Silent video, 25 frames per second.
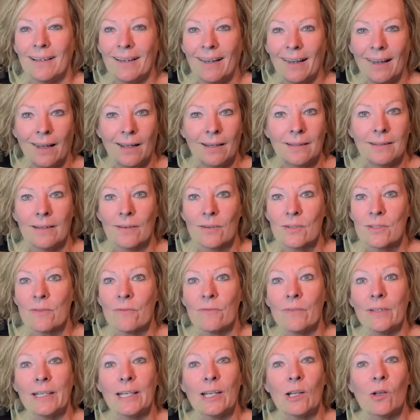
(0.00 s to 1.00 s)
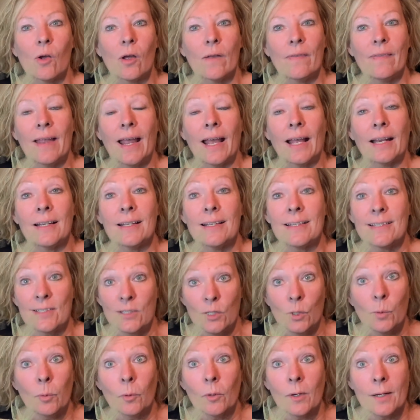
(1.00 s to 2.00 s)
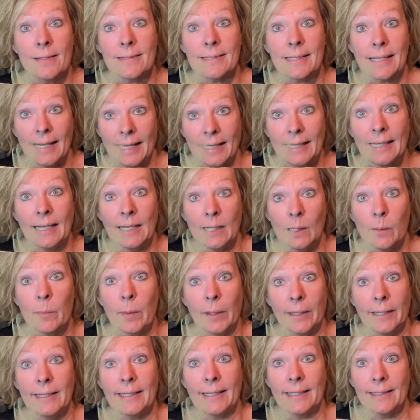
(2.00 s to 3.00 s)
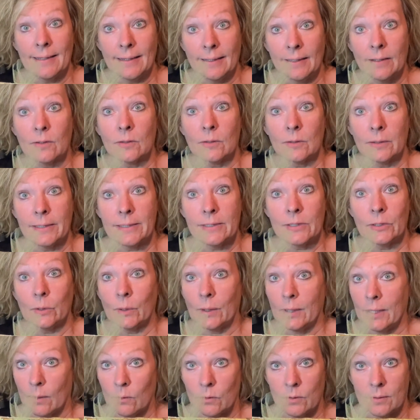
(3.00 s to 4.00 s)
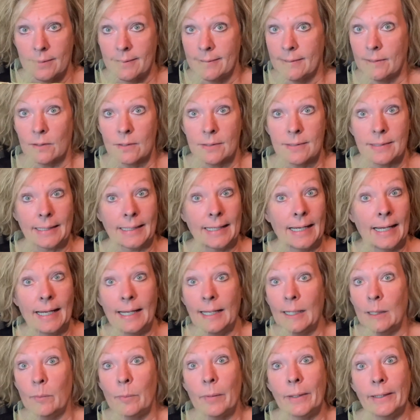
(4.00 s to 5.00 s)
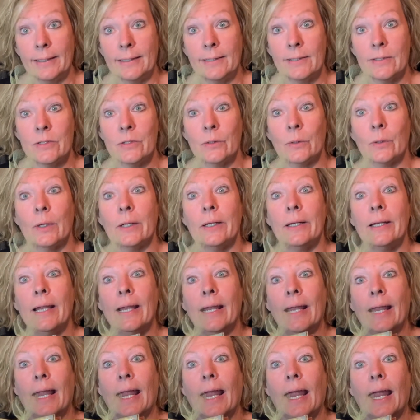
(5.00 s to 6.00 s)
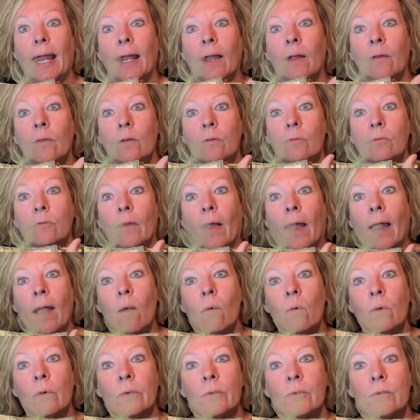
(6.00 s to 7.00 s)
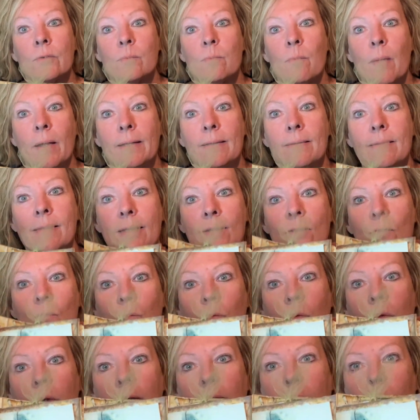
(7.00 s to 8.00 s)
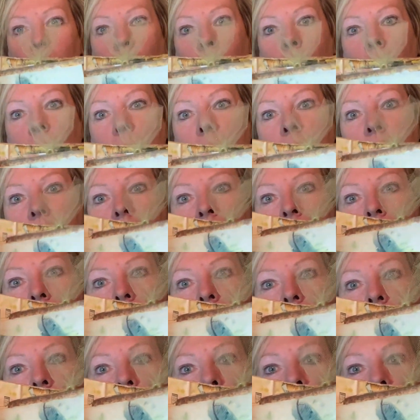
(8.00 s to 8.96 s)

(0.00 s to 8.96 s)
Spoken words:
And there's a video on that. It's super easy, and anybody can literally do it. Seriously, anybody can do it. And the flowers make these really pretty